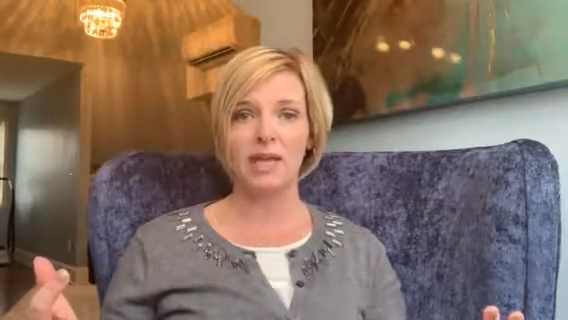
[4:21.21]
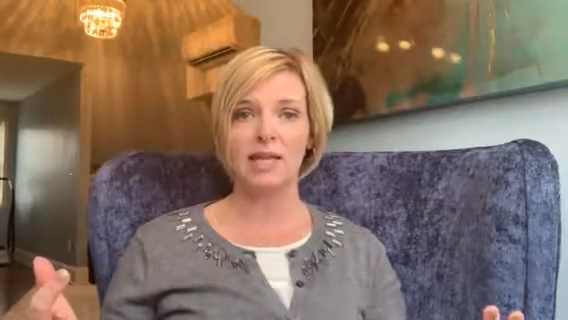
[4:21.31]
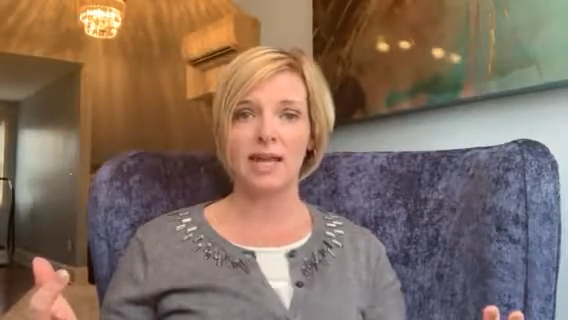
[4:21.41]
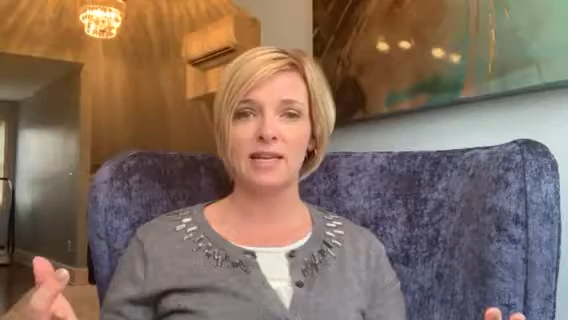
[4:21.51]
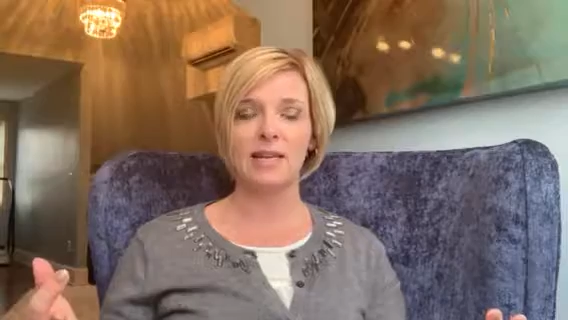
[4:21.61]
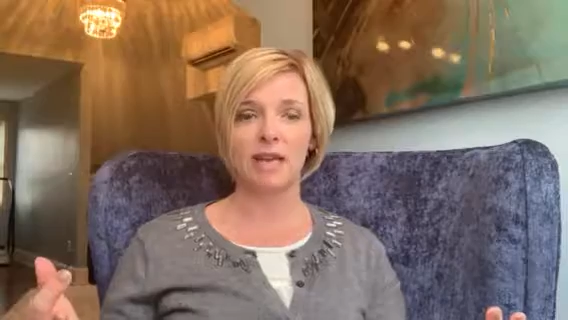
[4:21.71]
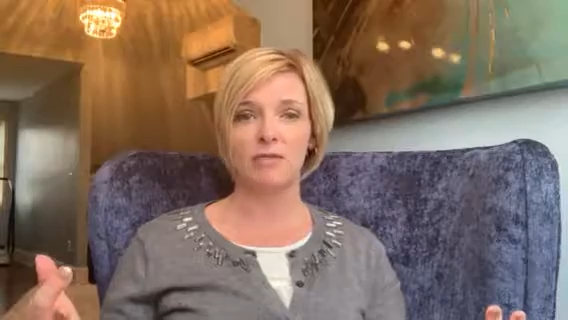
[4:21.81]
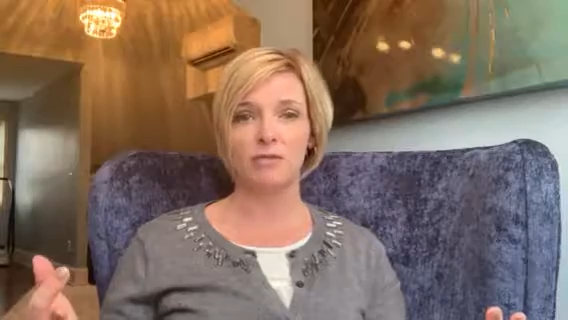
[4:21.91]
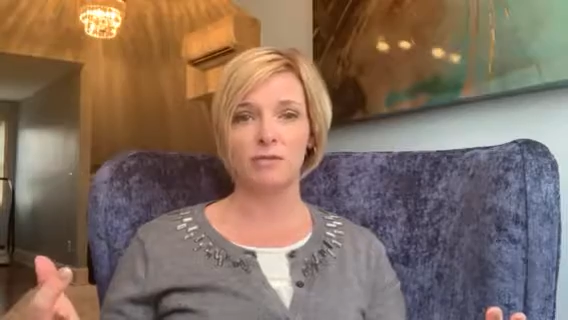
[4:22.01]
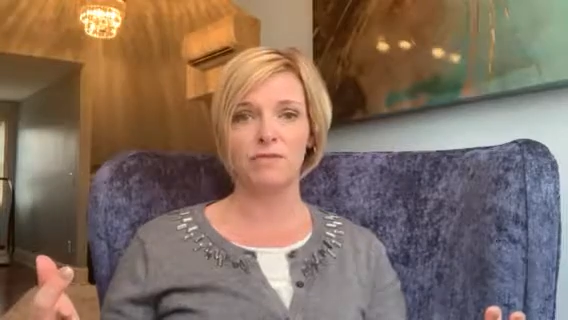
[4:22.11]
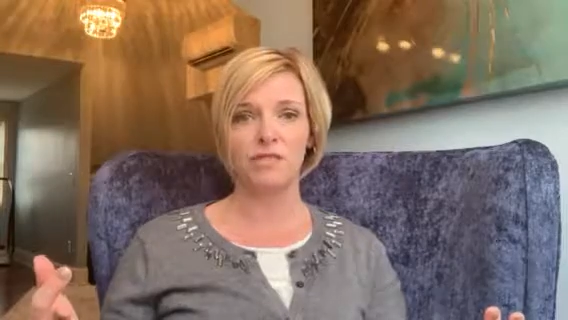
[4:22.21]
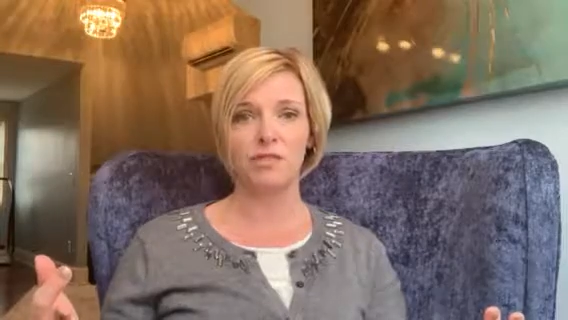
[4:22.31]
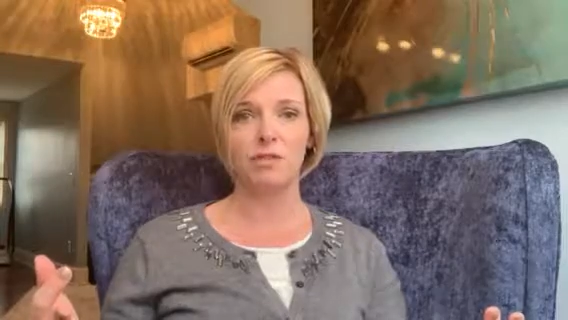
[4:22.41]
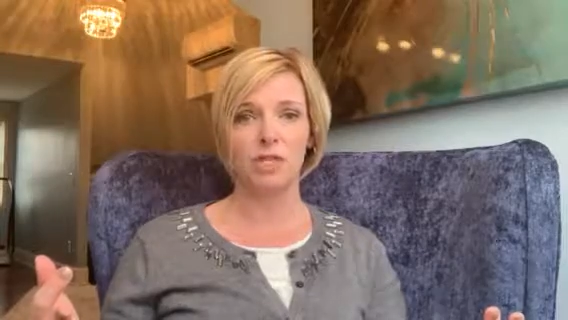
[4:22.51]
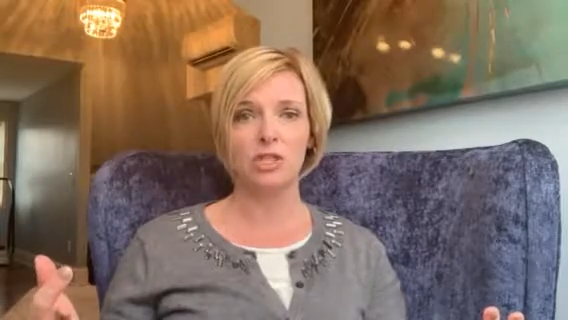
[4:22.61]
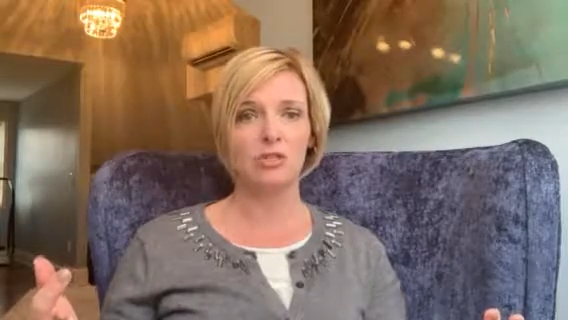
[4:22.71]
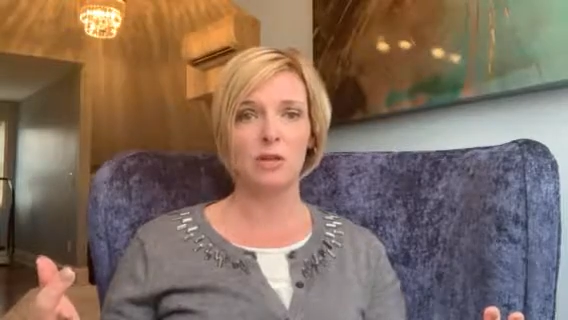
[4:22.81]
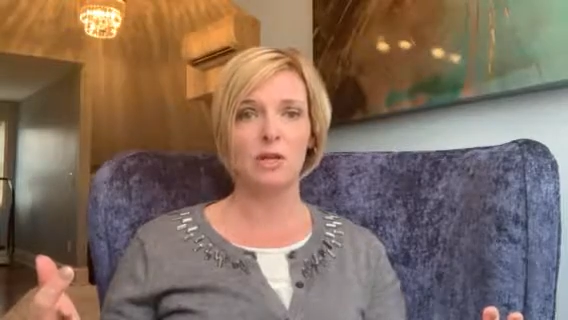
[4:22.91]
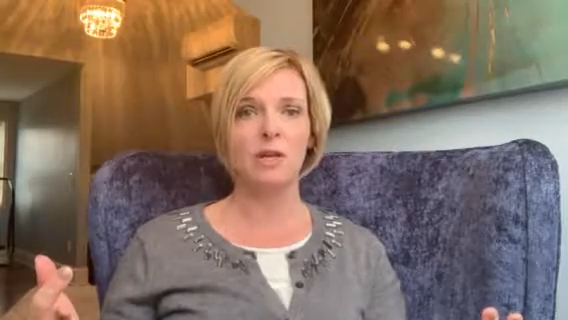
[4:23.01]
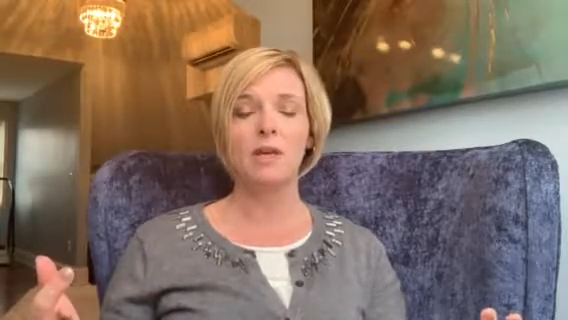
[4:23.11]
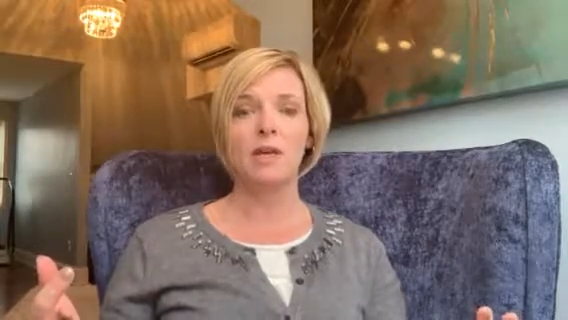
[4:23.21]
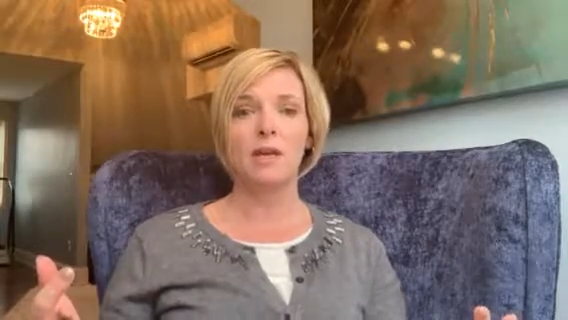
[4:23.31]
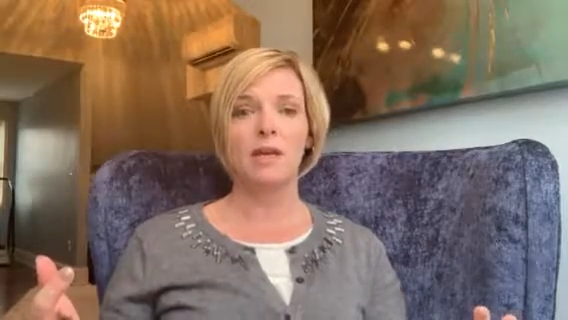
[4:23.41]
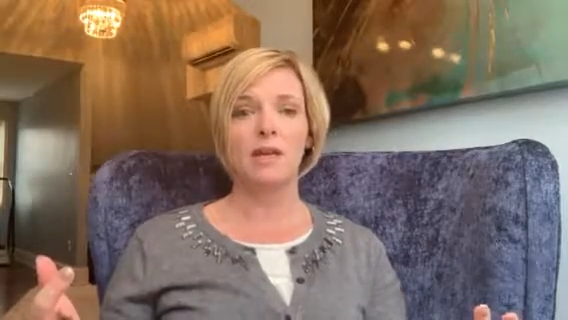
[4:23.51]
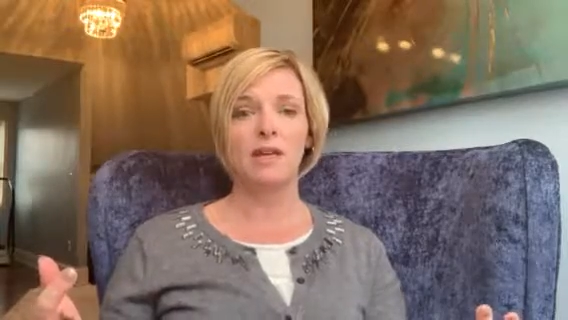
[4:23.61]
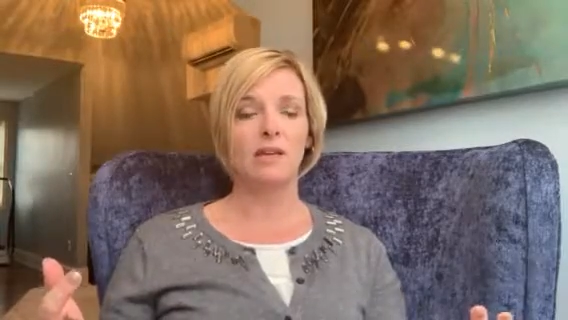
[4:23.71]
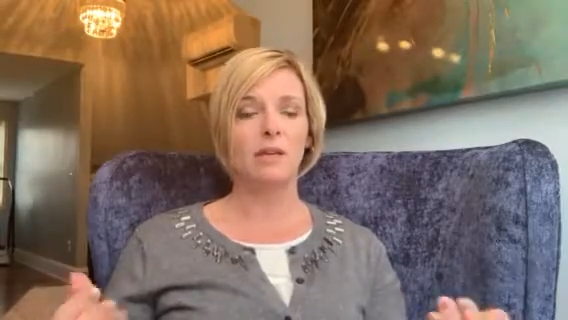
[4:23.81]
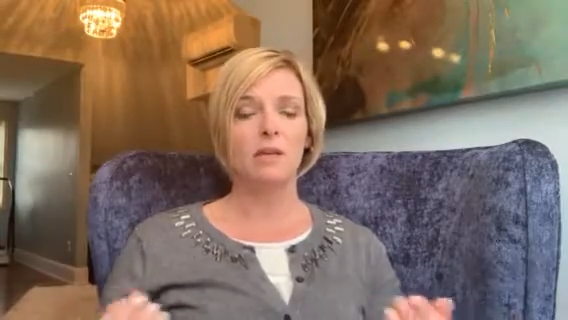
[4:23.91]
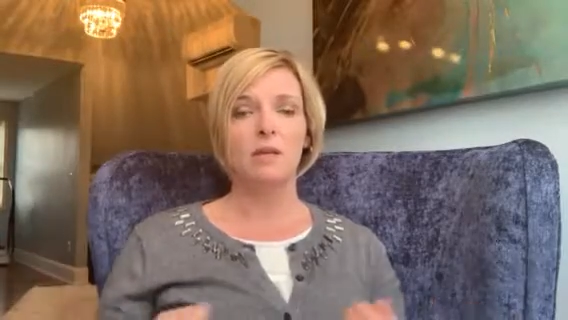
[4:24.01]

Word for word: online after a physical injury. And